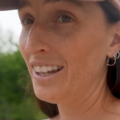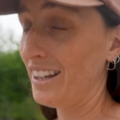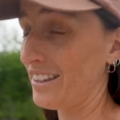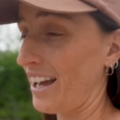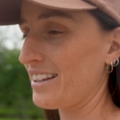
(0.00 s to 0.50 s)

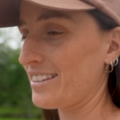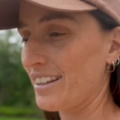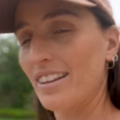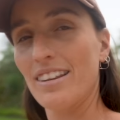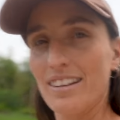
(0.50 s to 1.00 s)
and
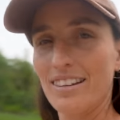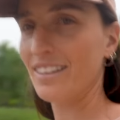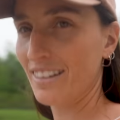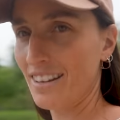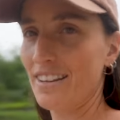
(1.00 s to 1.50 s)
that's
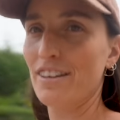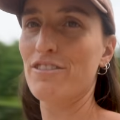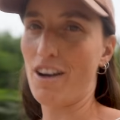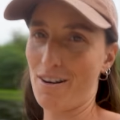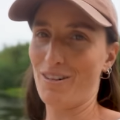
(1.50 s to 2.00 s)
the
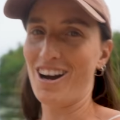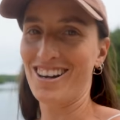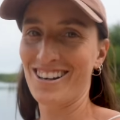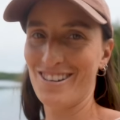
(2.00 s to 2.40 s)
front wall.